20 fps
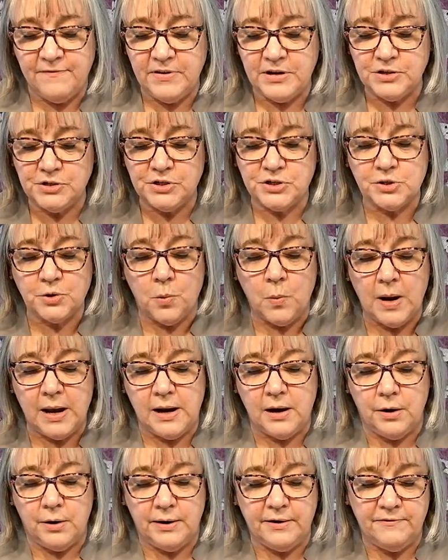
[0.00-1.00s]
square,
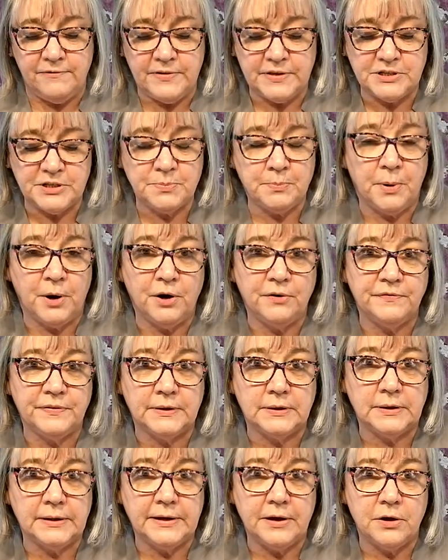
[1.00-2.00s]
it fits perfectly
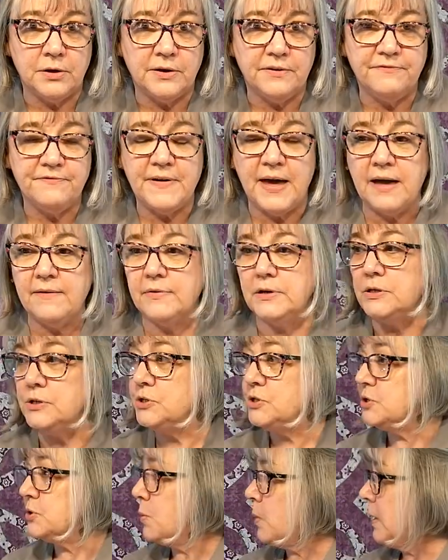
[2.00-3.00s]
on a 5-inch
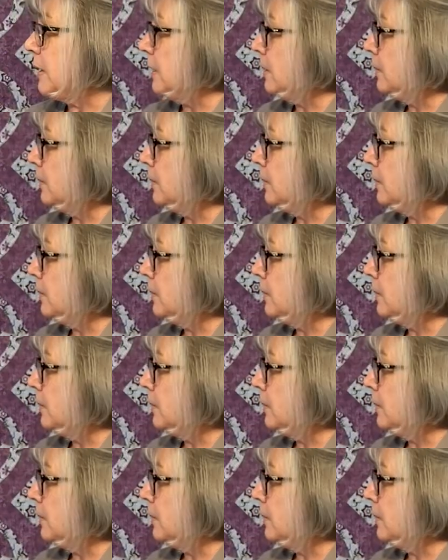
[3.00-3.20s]
square.